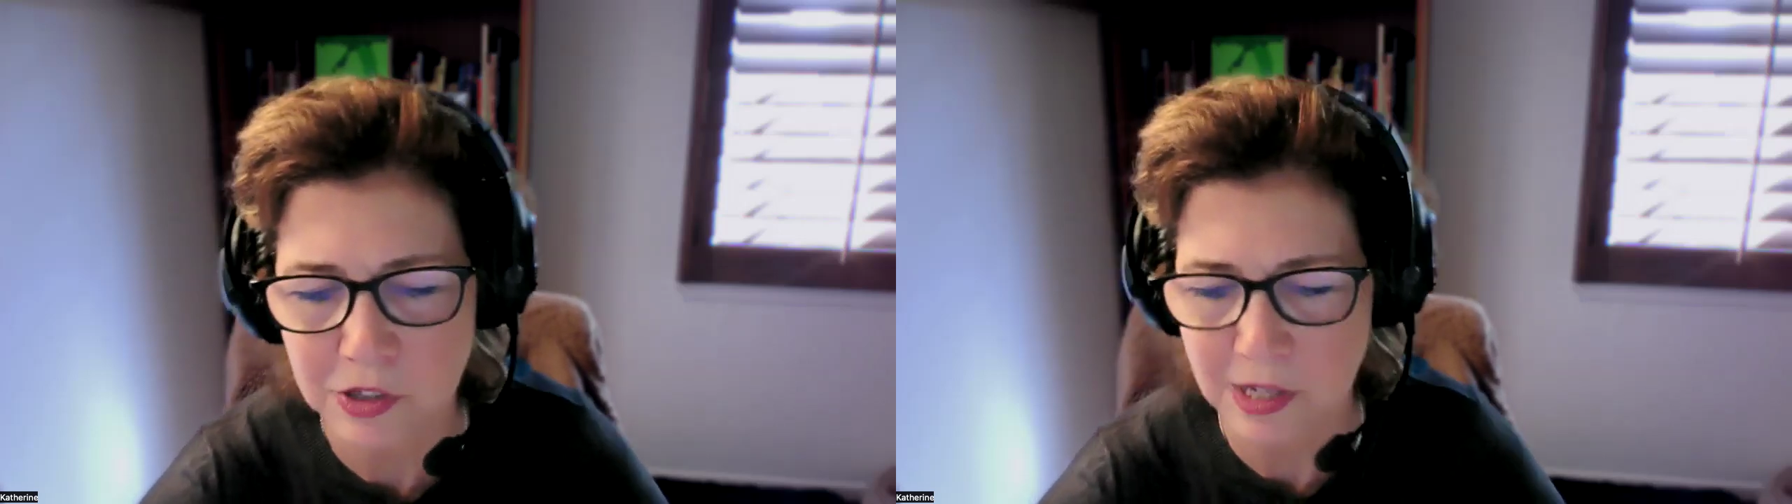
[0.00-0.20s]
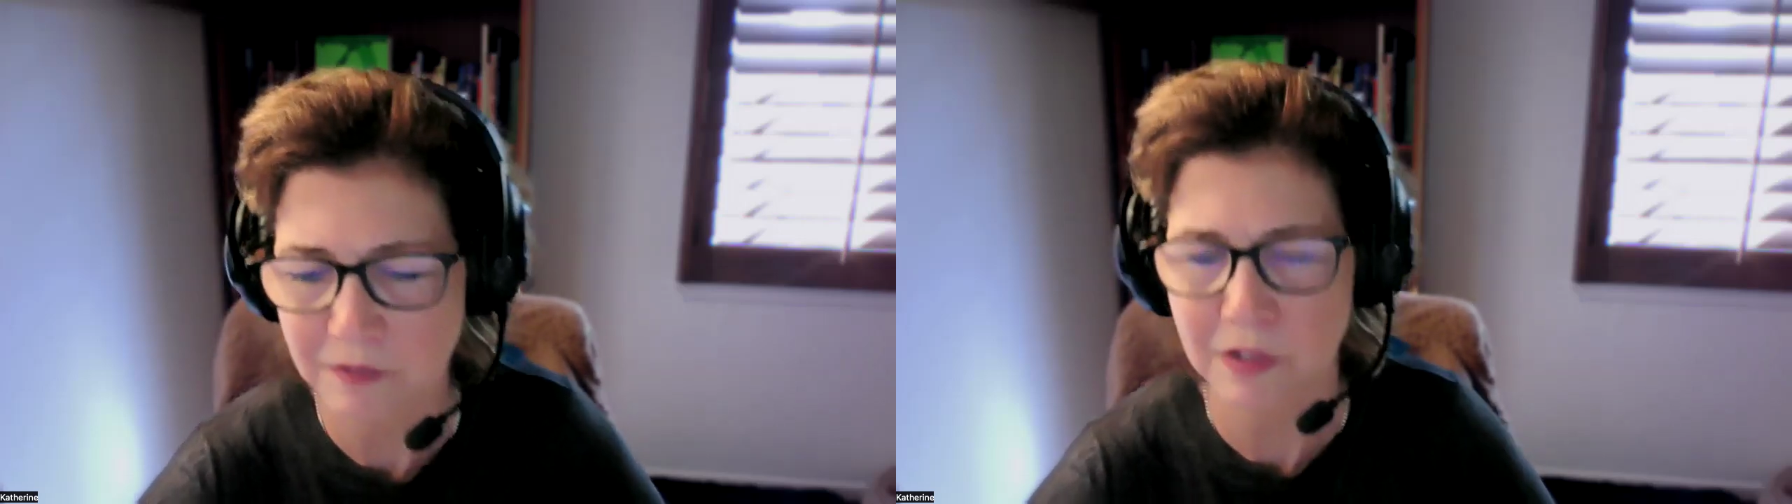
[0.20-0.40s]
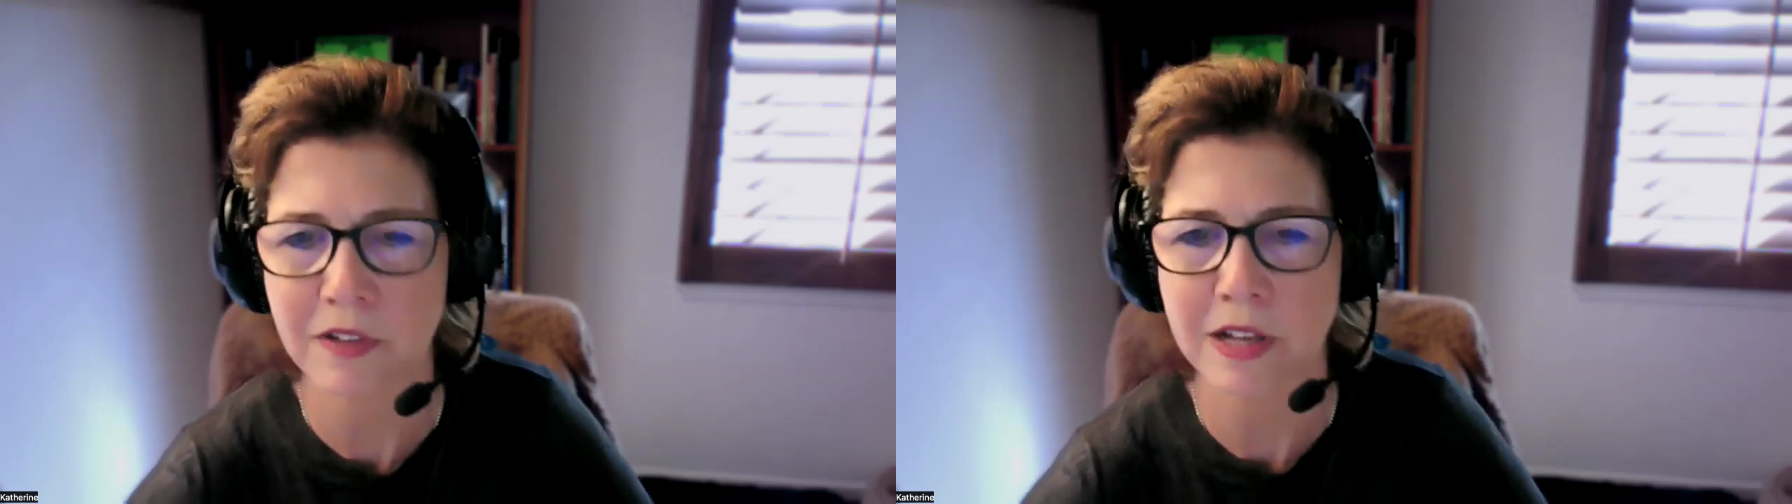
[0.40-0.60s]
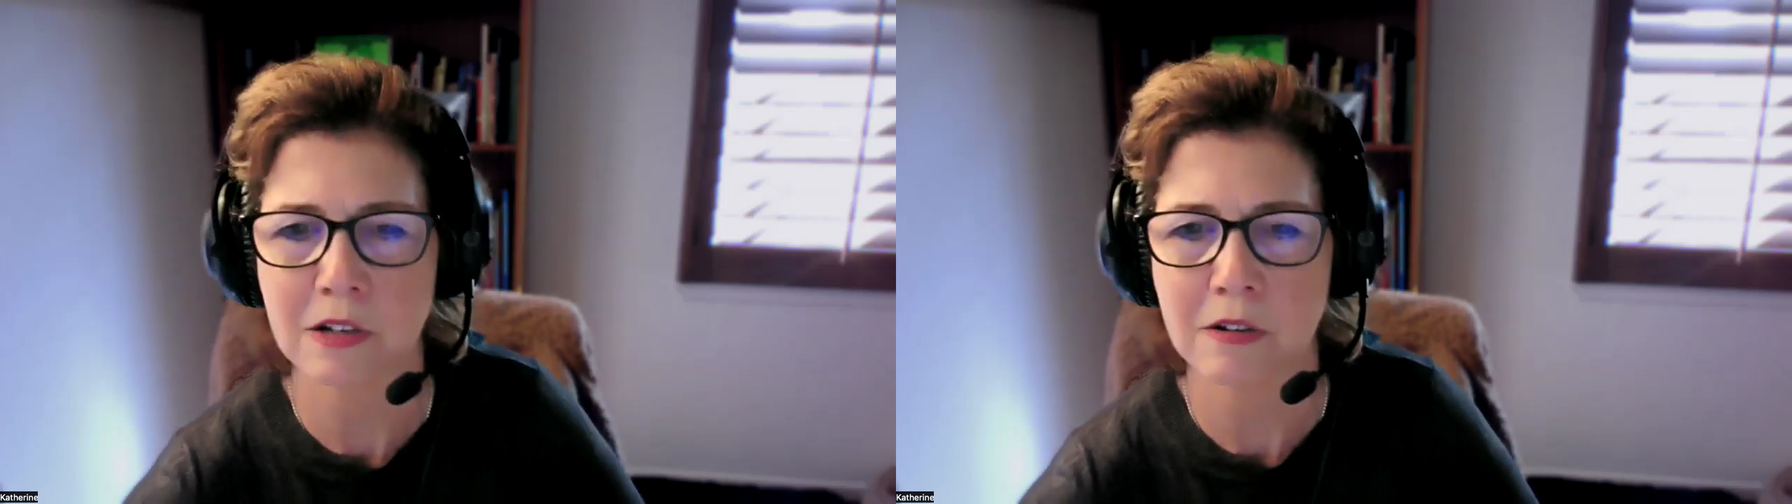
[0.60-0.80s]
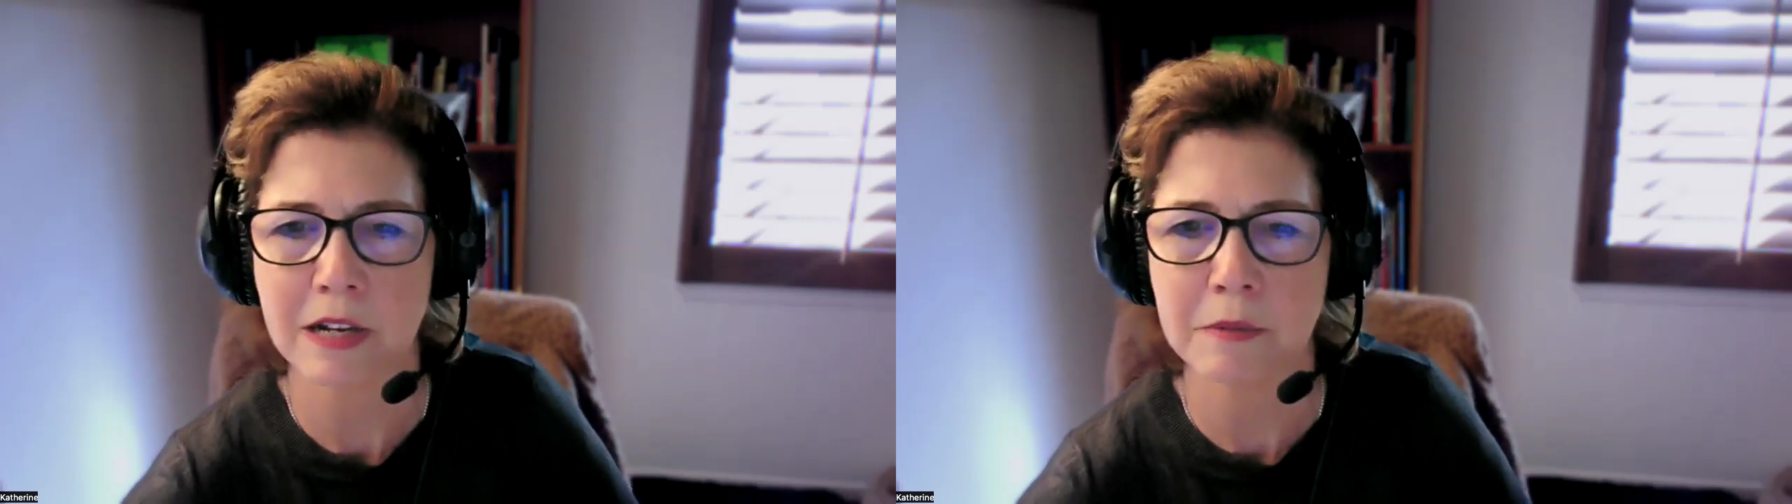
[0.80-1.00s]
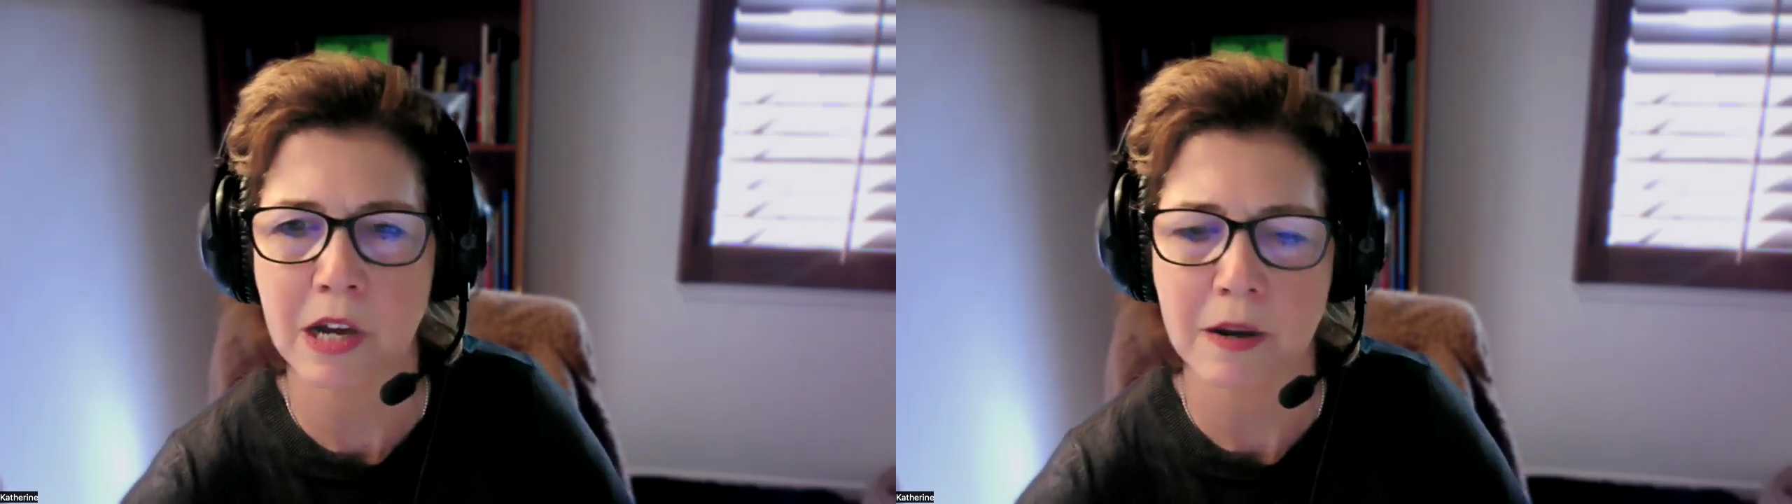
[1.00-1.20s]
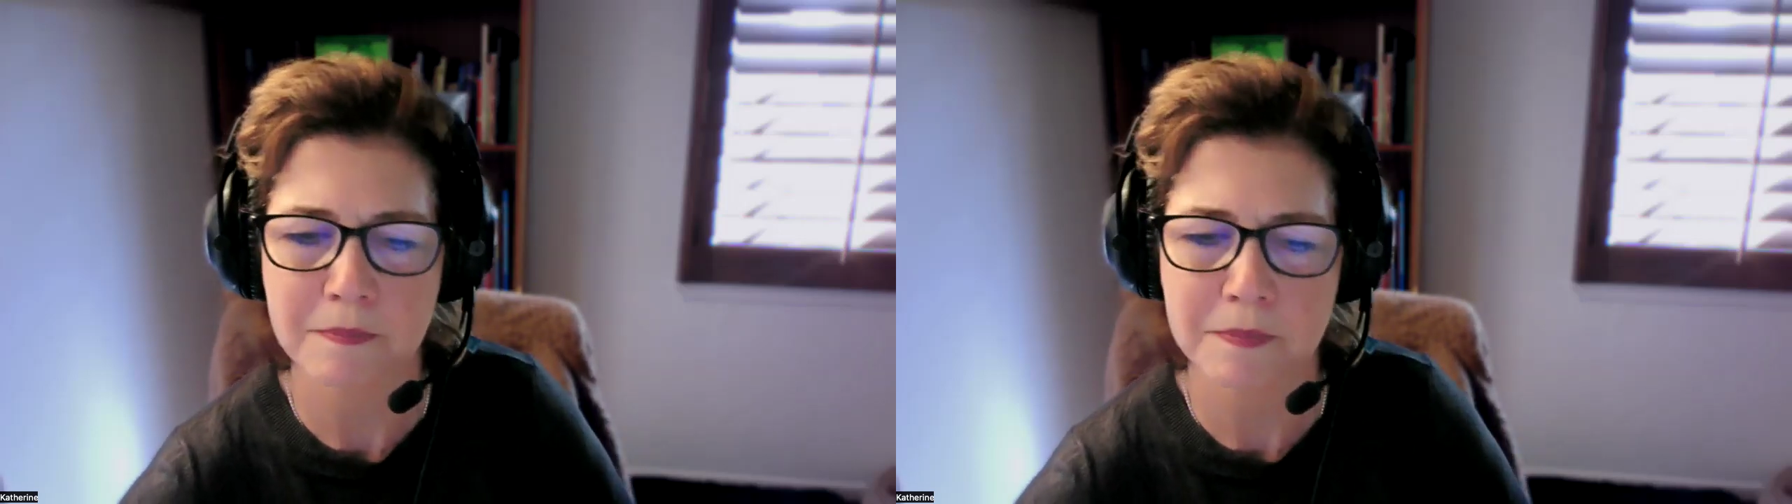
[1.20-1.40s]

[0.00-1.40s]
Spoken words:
Seinfeld fans. All right, here we go.